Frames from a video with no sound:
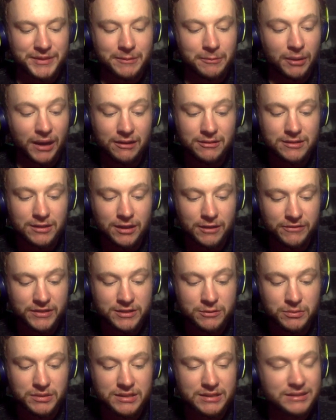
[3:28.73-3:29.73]
The Browns'
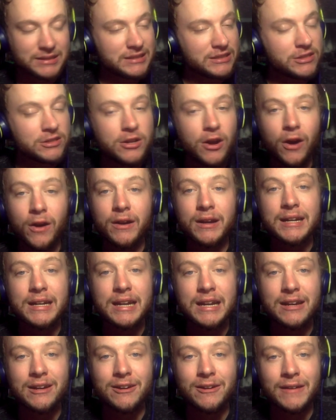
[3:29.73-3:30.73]
offense was darn
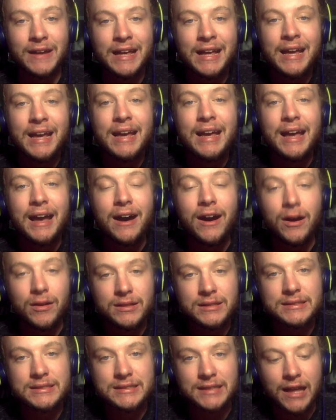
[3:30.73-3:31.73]
near
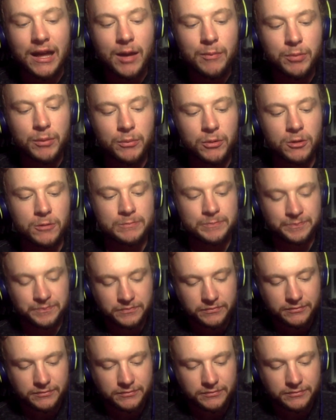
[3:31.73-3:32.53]
unstoppable,